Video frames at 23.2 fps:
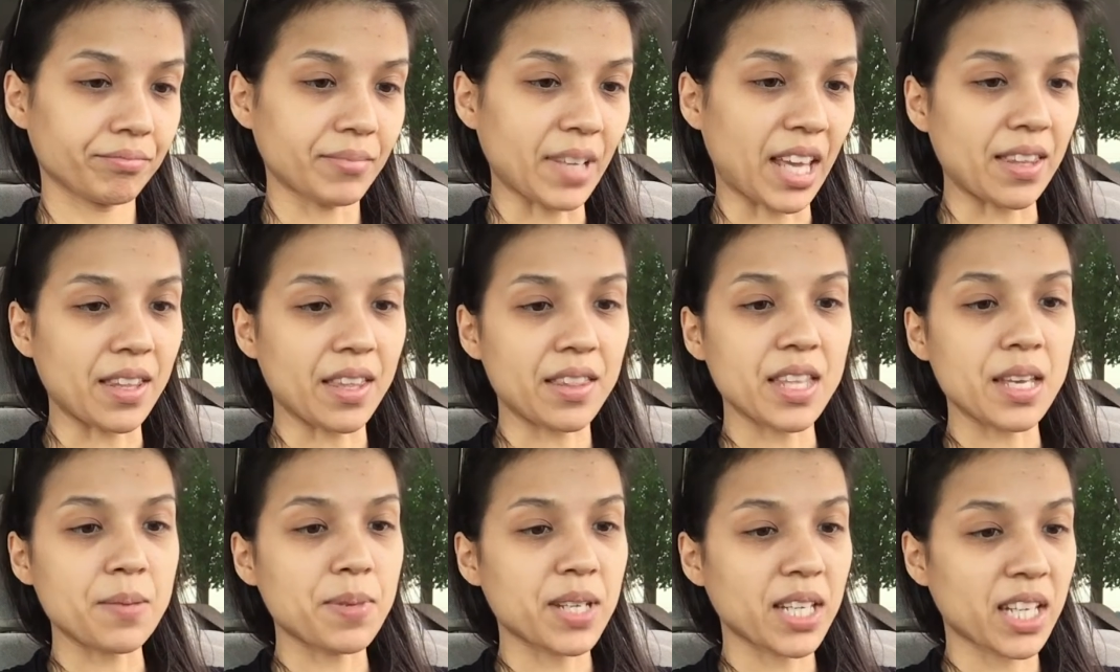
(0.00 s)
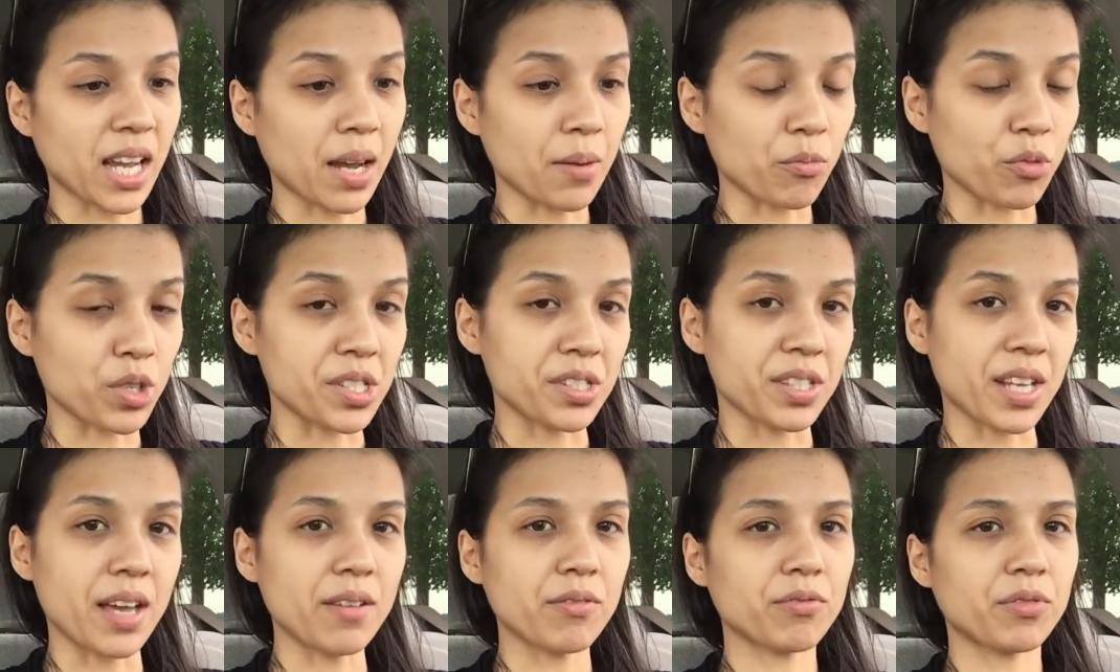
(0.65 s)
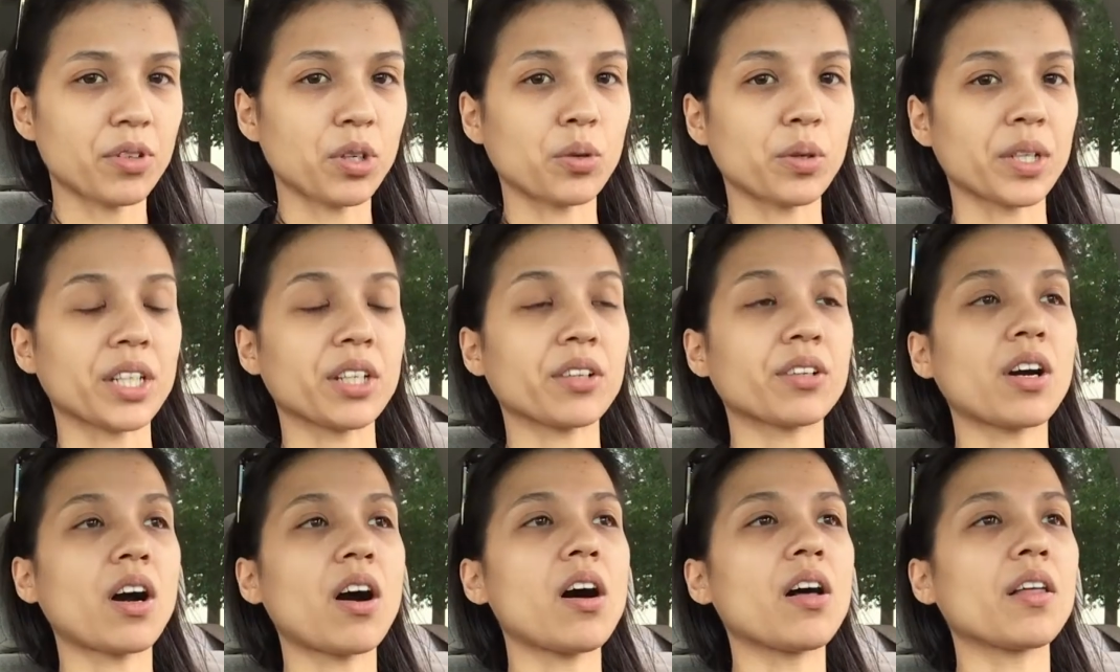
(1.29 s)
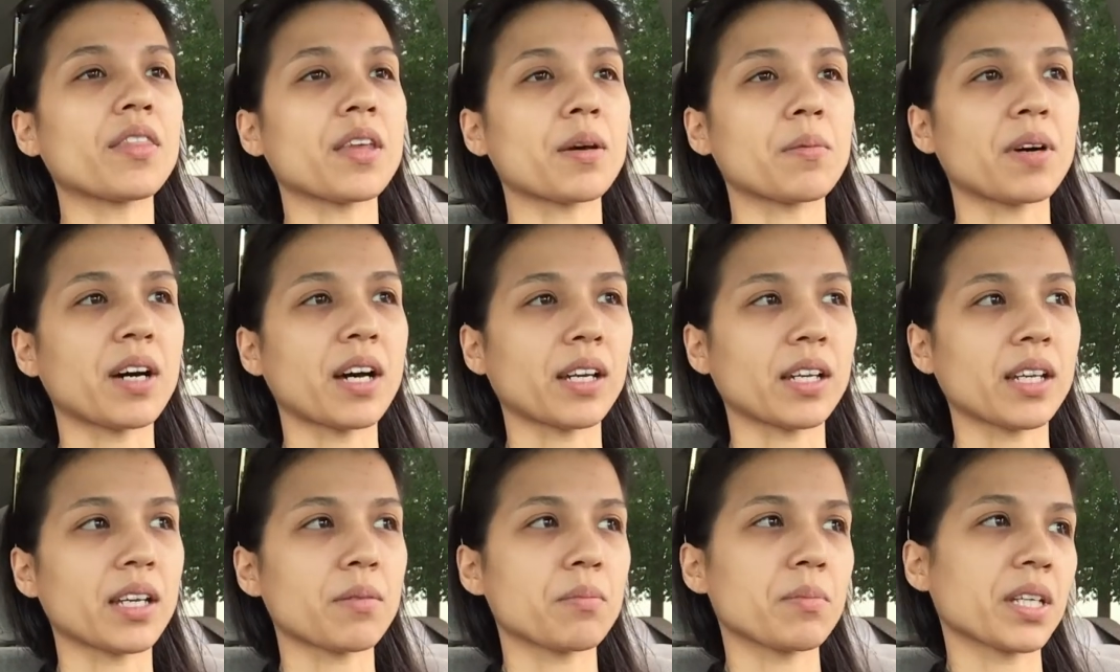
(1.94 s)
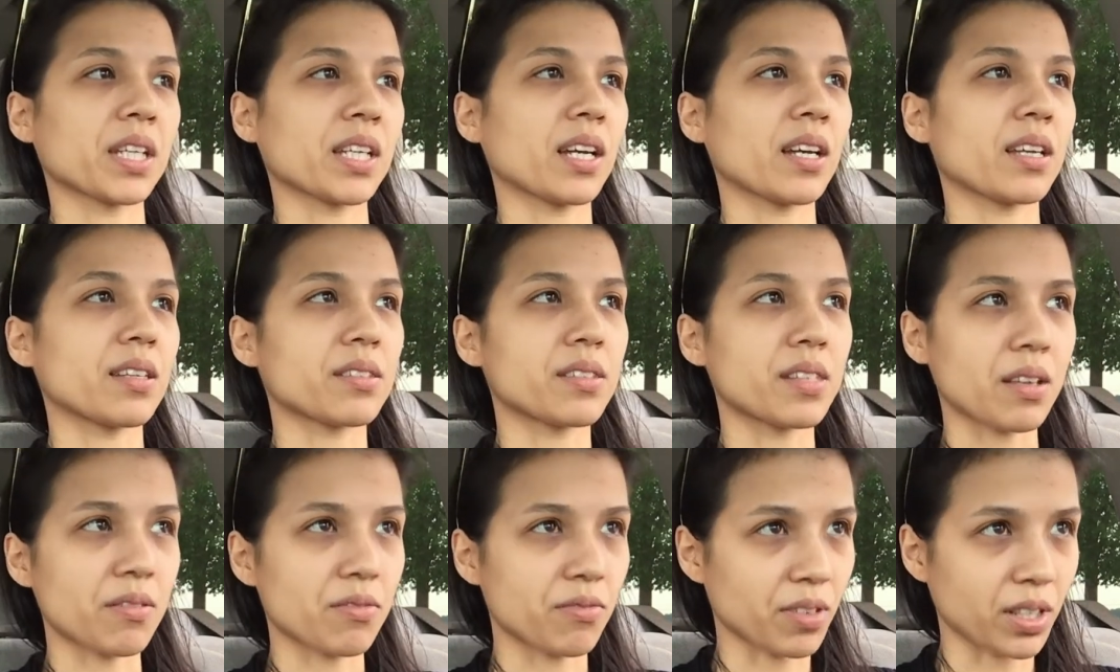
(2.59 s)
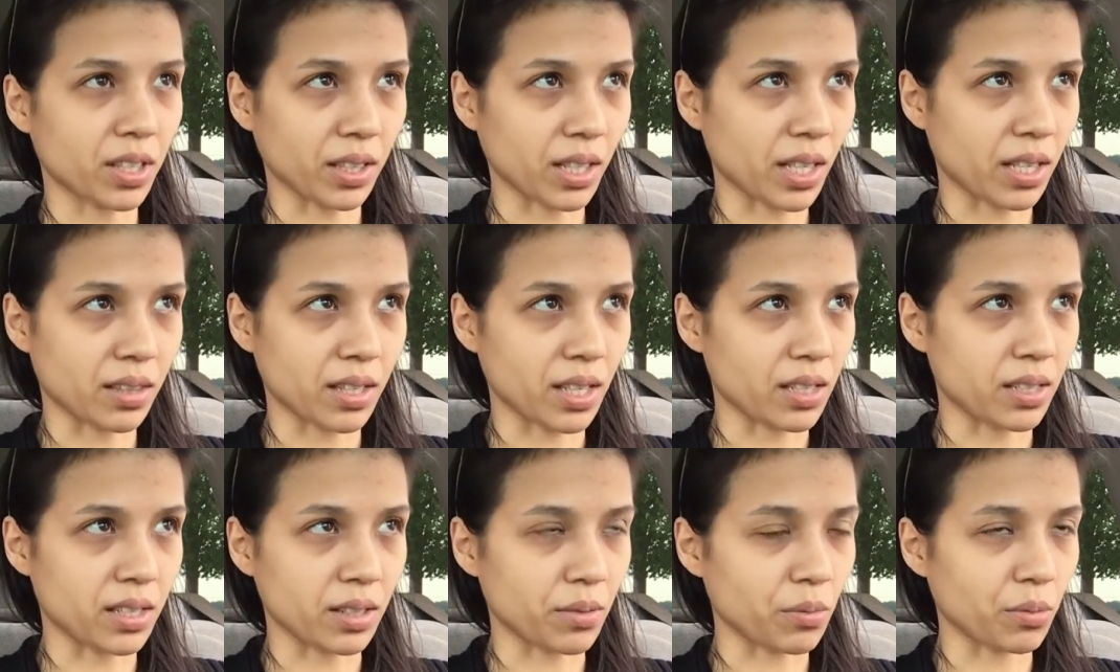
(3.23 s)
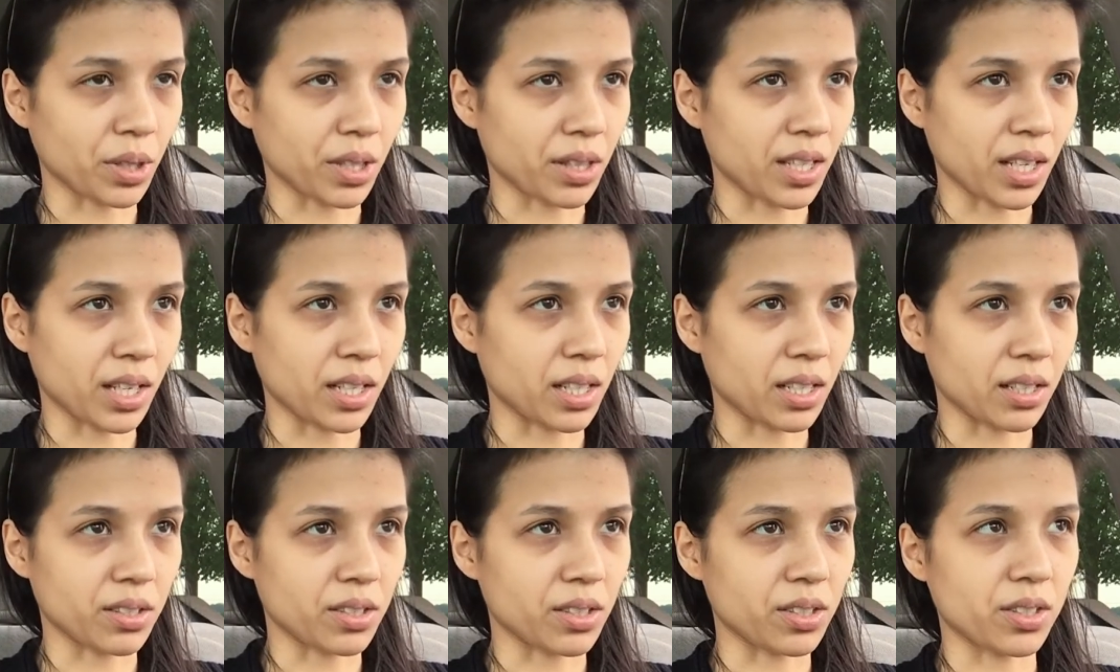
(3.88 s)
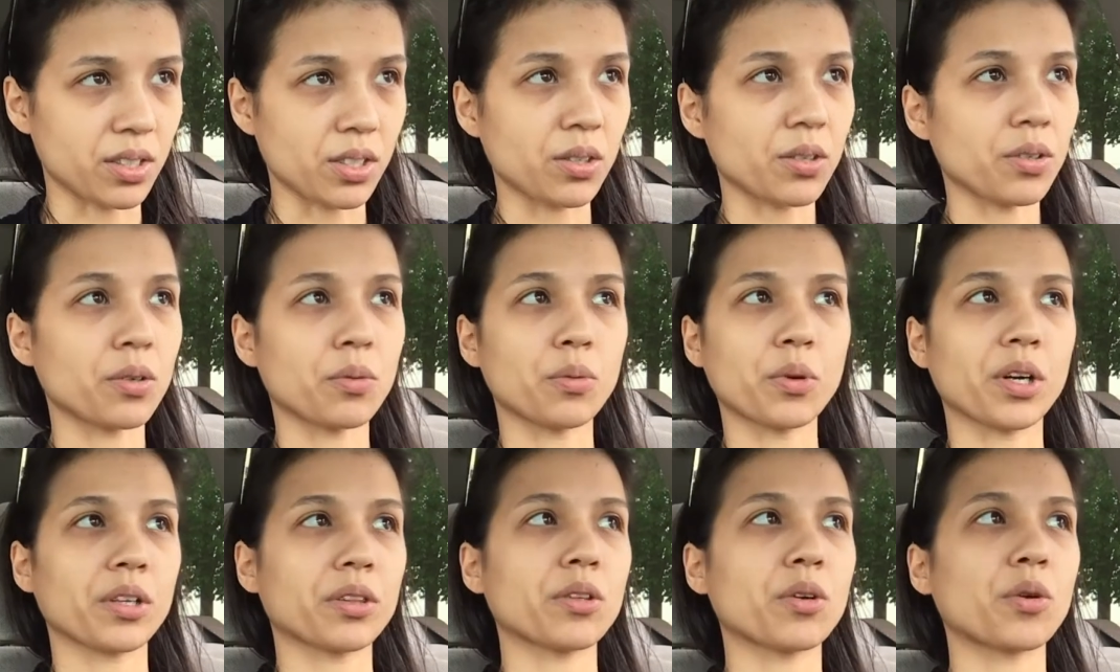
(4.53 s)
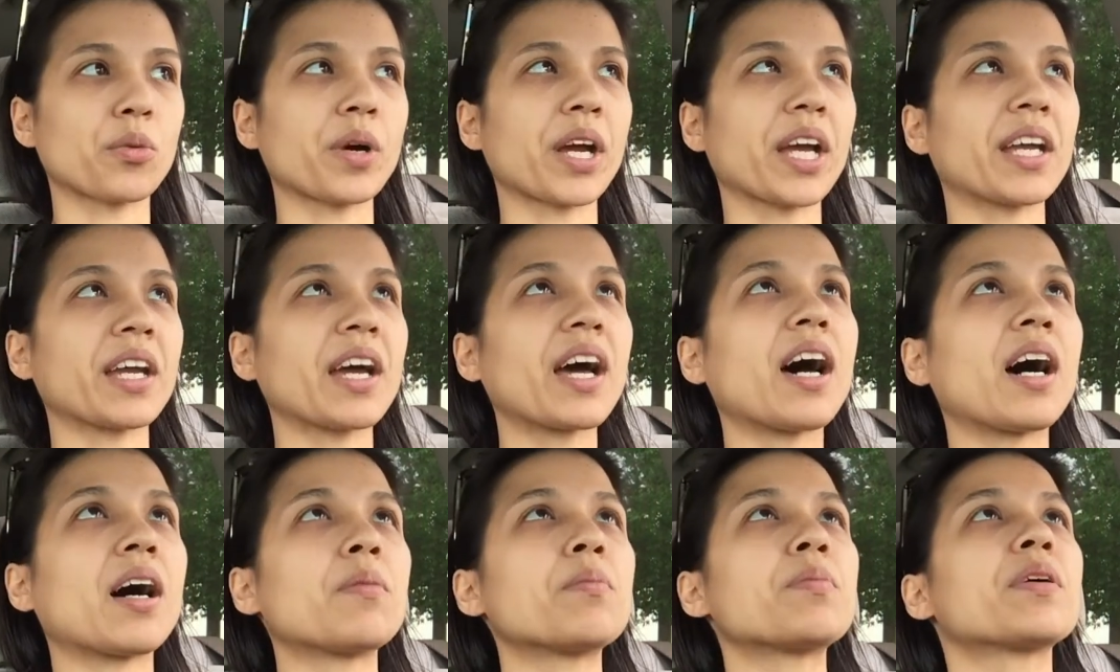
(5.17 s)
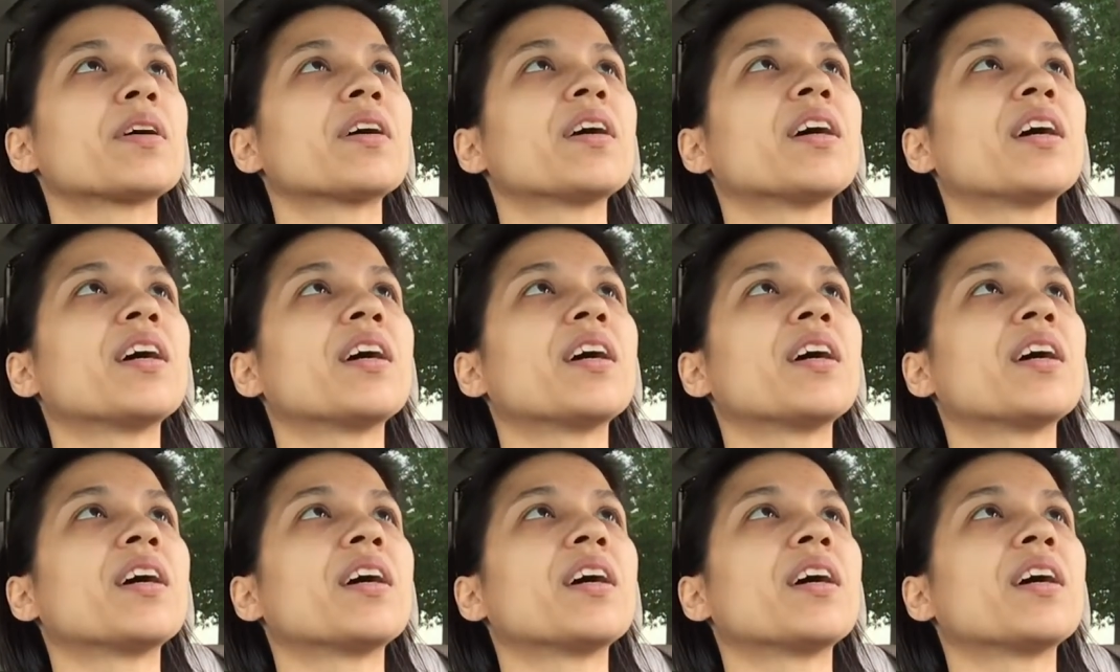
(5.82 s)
And then they become resentful when you call them on it because they feel like they did what they needed to do to work their way up.